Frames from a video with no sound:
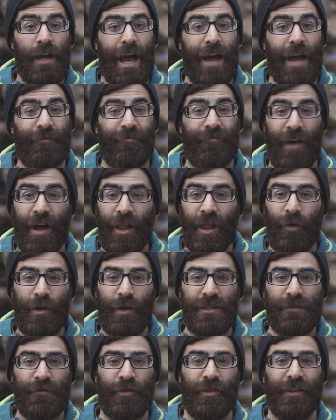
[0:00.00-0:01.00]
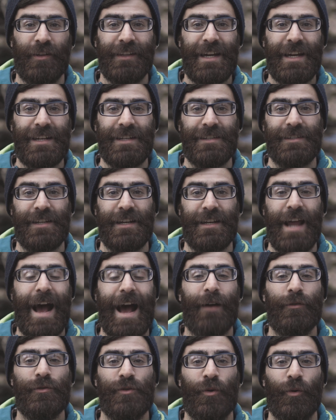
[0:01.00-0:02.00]
and follow us for the latest in
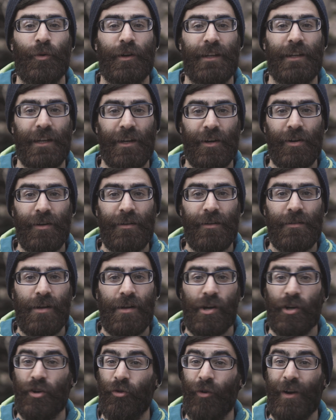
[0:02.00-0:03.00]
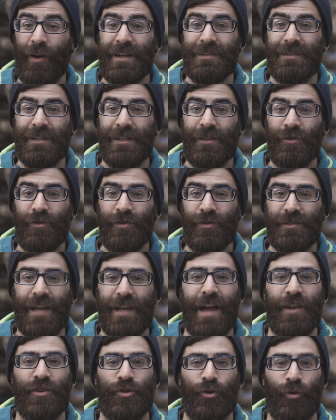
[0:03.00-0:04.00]
outdoor gear, great deals,
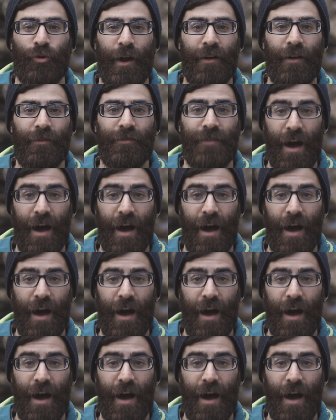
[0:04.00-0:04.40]
and trail